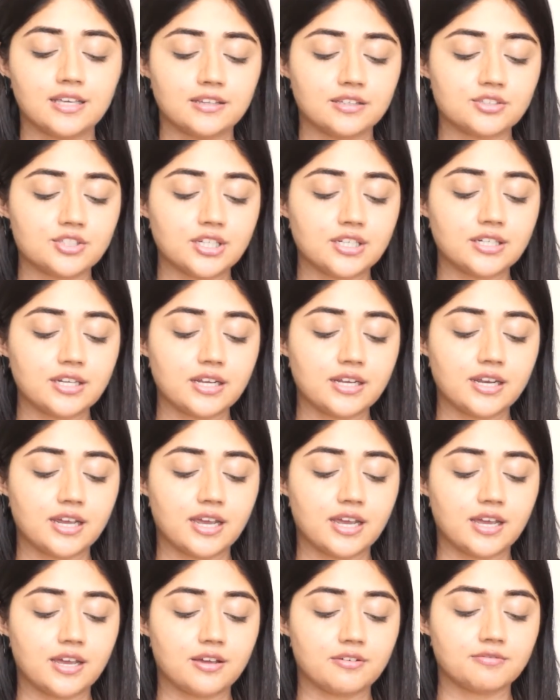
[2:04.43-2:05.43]
The shade I
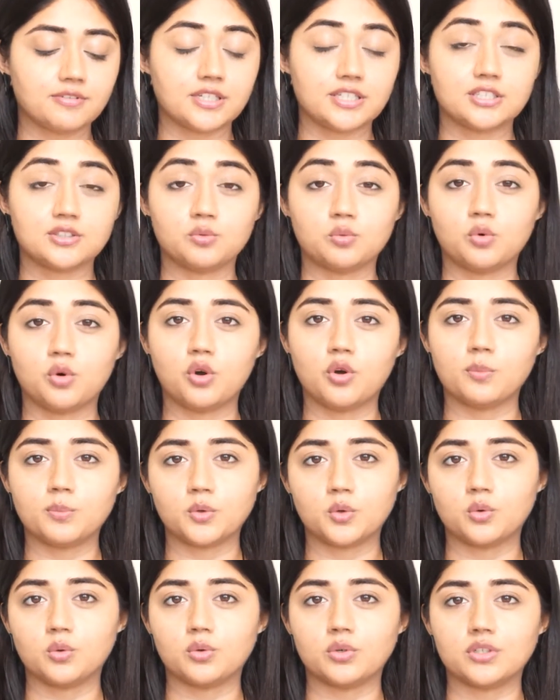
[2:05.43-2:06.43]
have is Warm
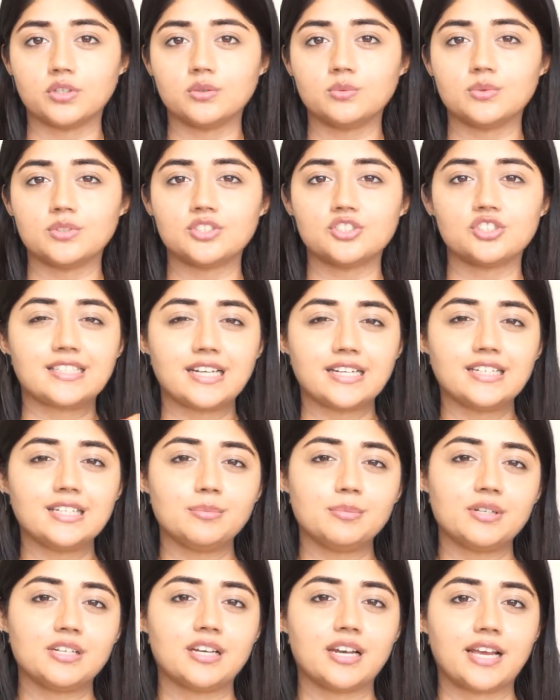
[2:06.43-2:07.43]
Golden, which is
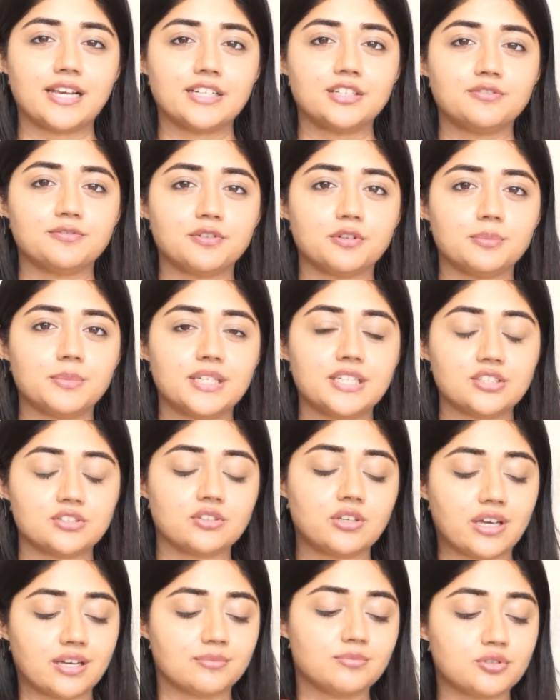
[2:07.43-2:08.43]
tiny bit light for me,
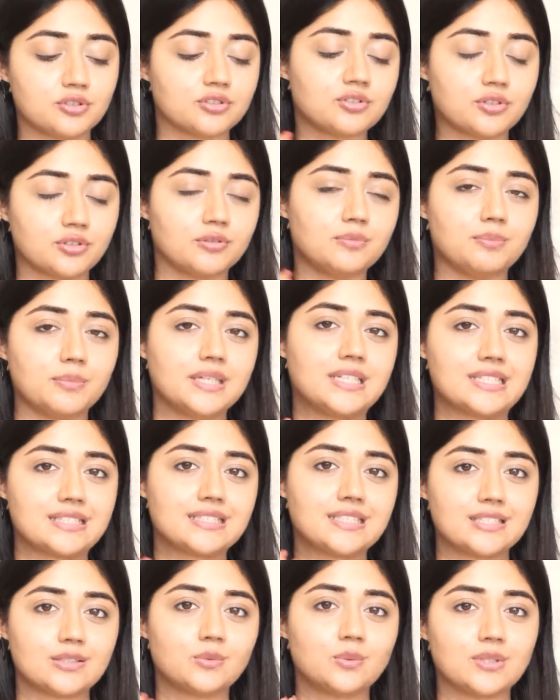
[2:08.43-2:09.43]
so I'm just going to
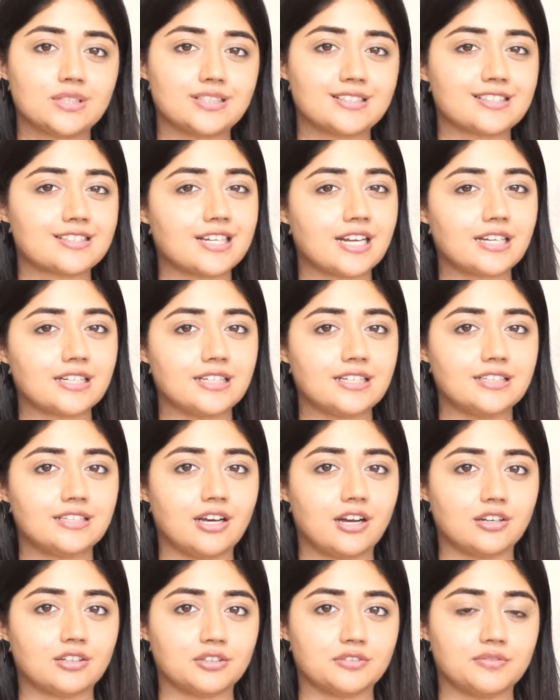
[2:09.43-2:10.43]
mix it with a slightly
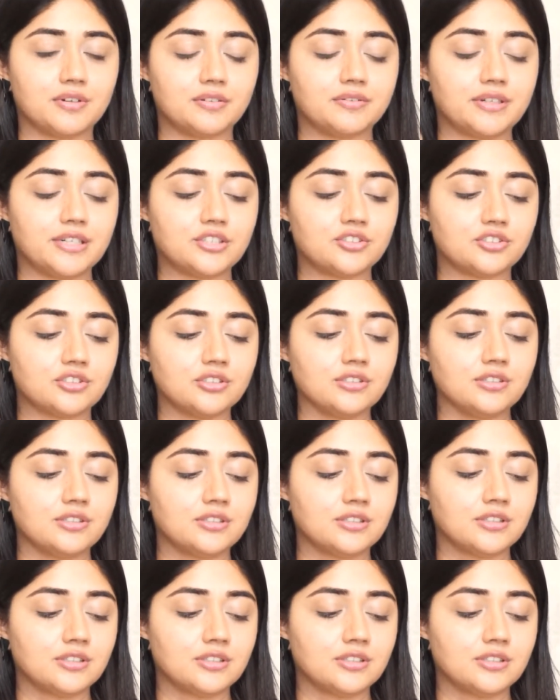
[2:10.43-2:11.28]
darker foundation.